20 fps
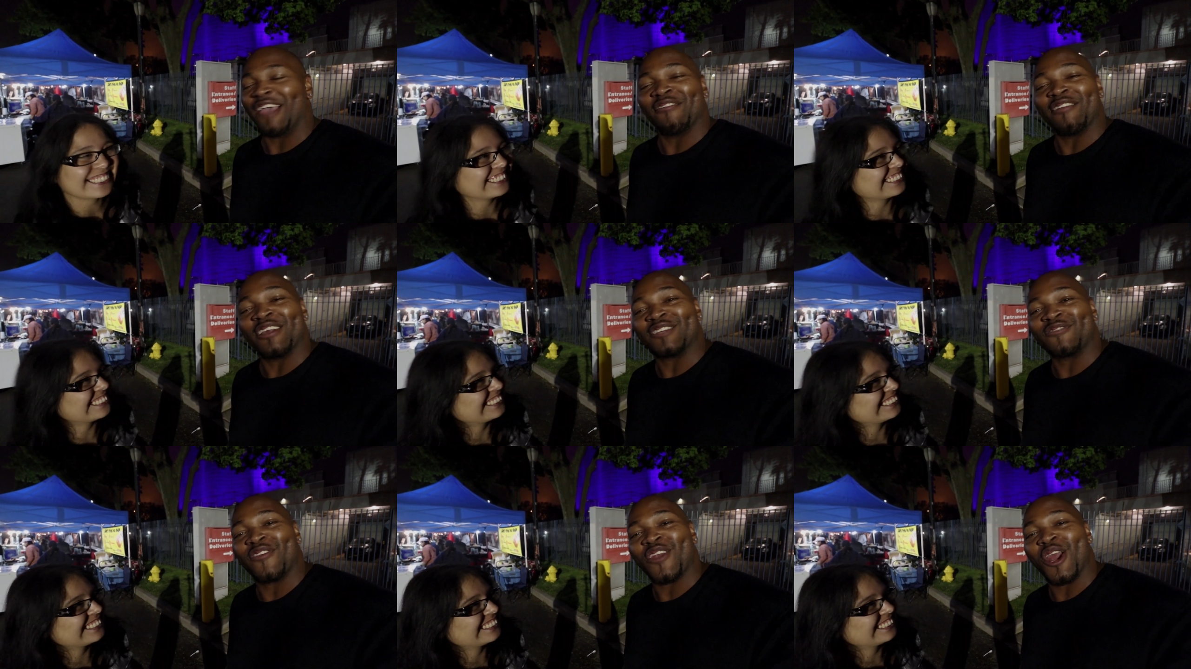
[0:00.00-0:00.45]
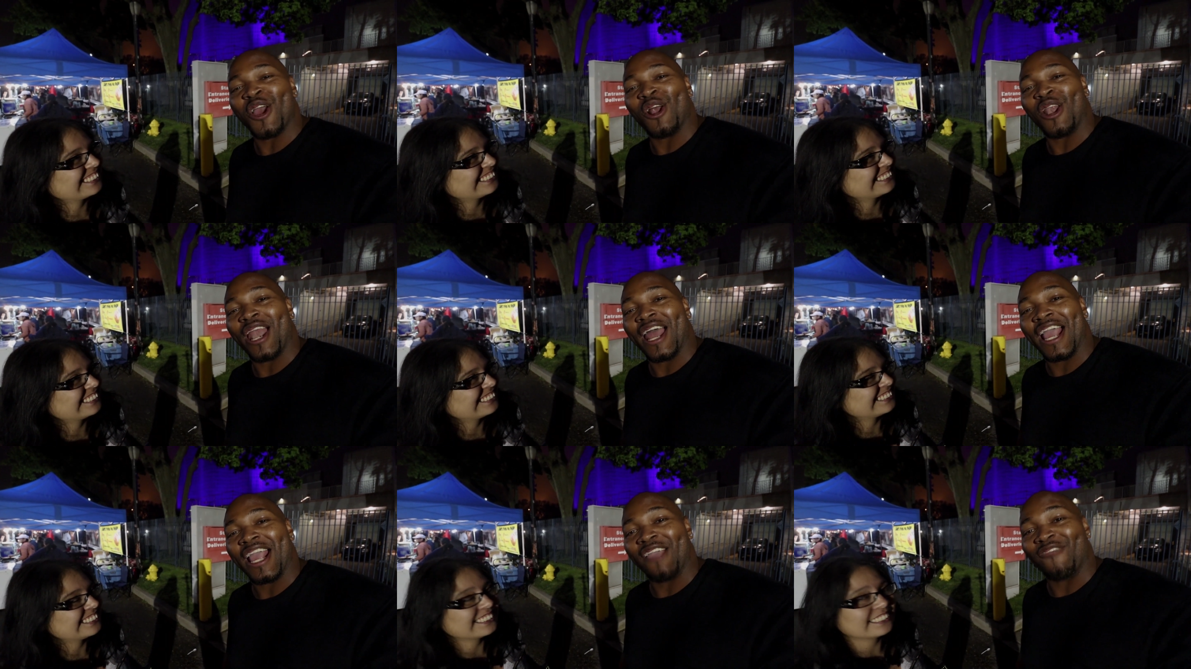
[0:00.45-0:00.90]
Speaker 1: Give this video a
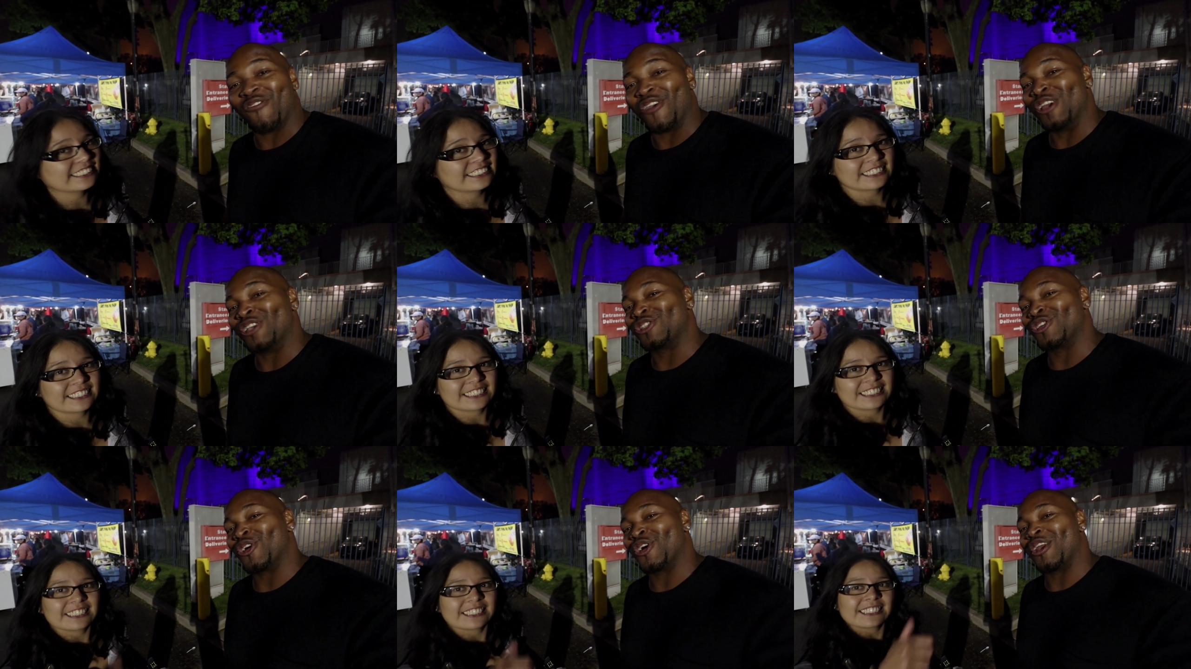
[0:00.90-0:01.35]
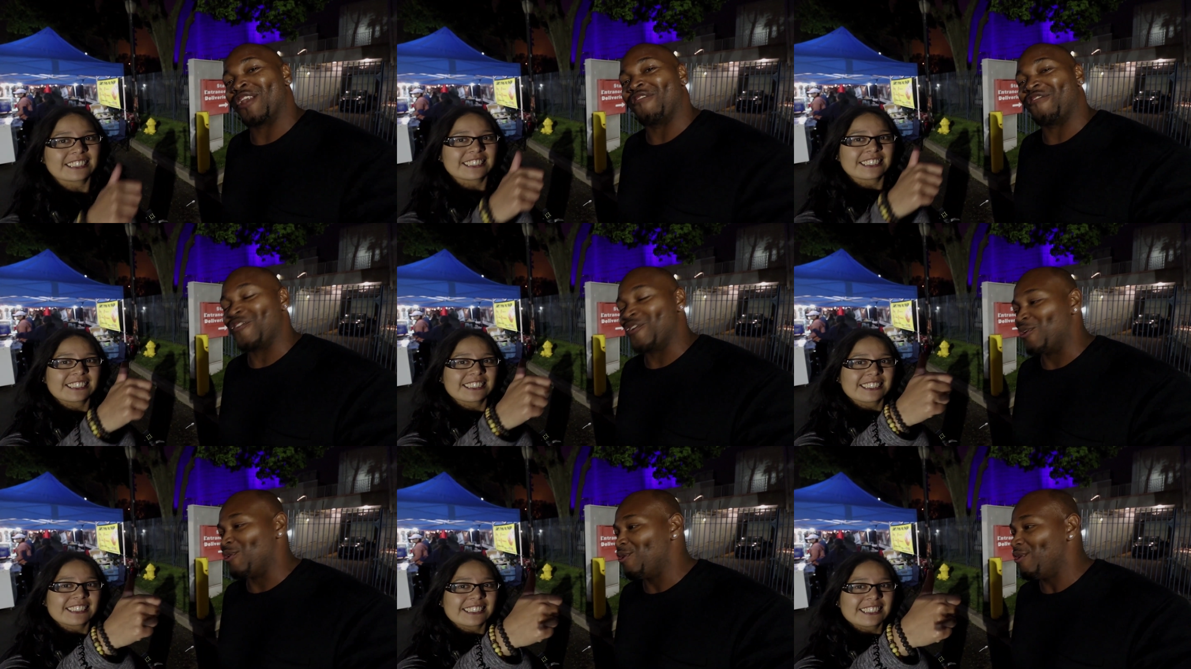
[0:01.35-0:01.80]
like if you enjoyed the
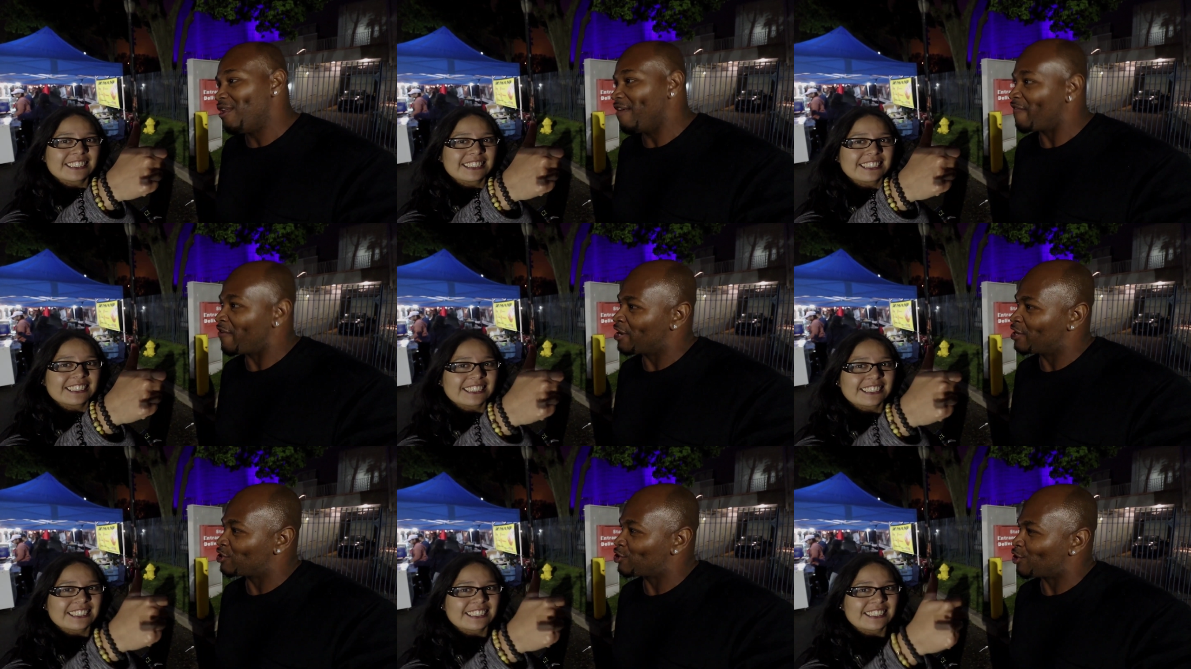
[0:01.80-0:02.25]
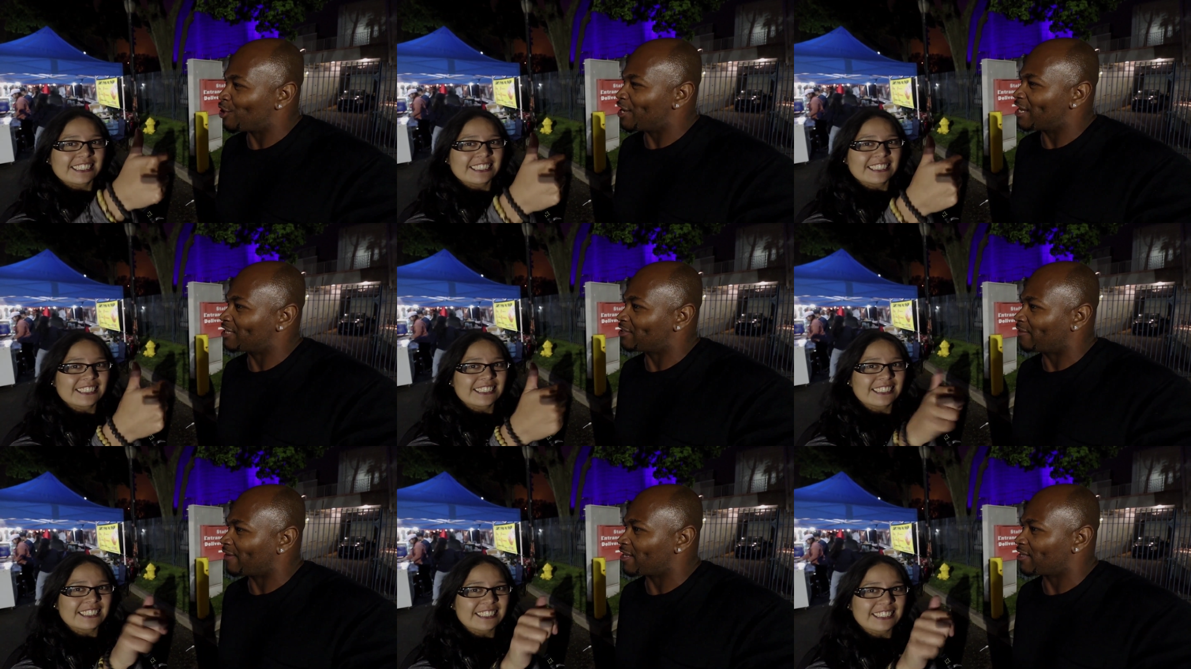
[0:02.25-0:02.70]
food, if you enjoyed
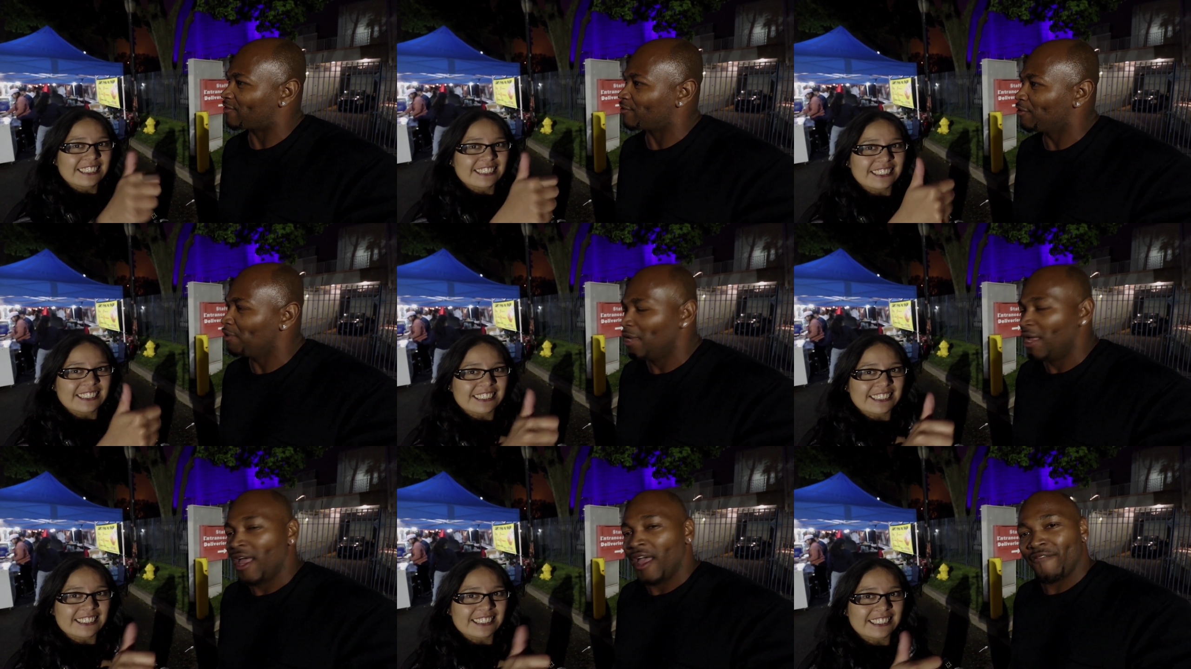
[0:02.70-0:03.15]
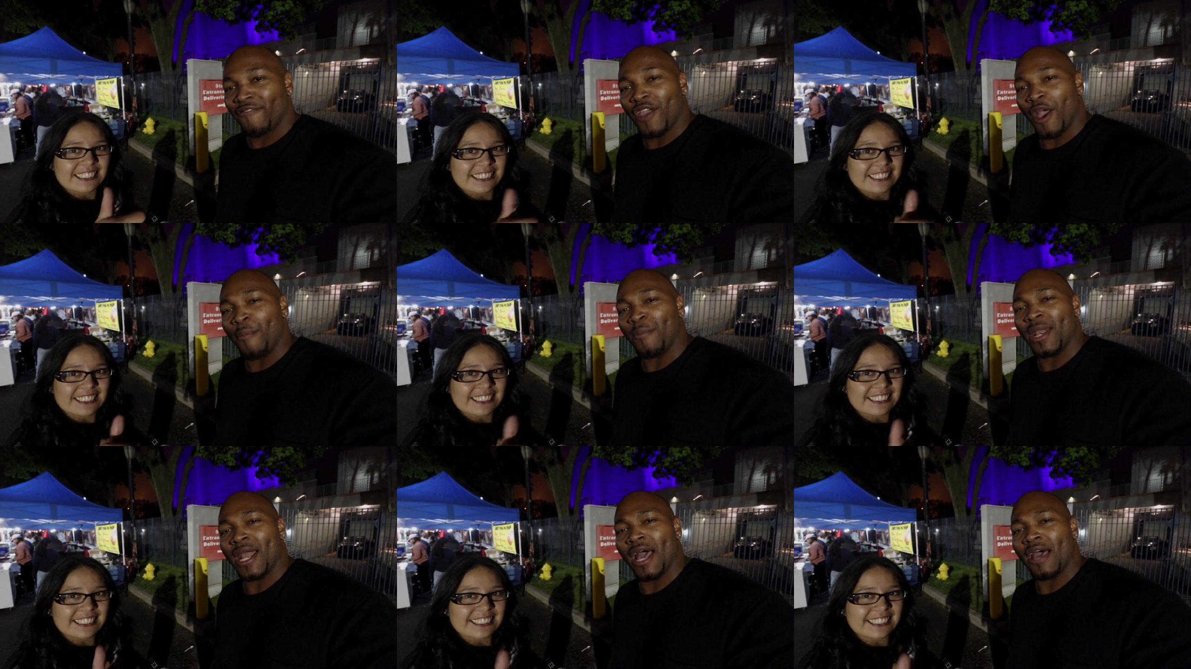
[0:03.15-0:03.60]
this festival.
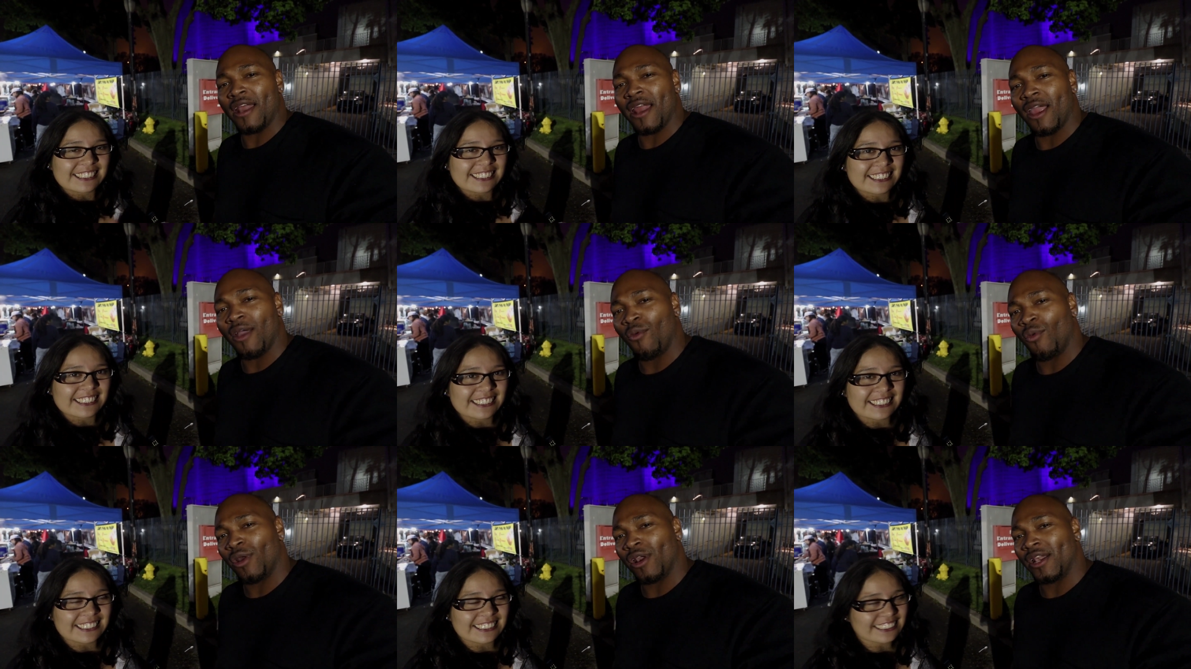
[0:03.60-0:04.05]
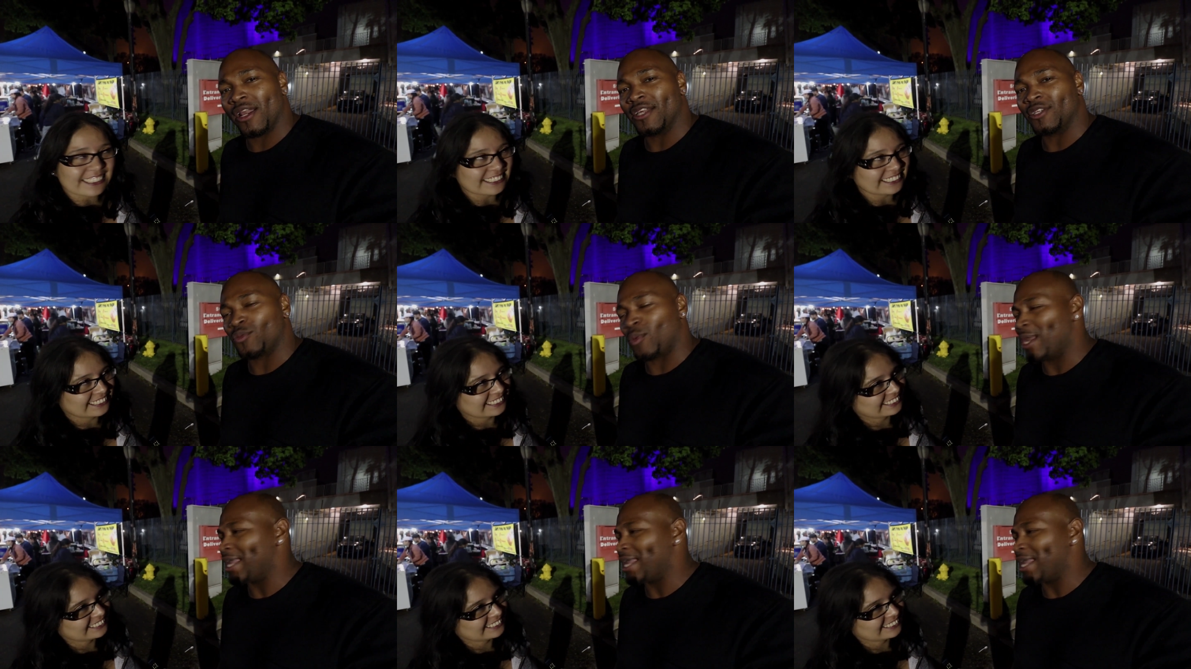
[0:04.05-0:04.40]
Coming out here one of these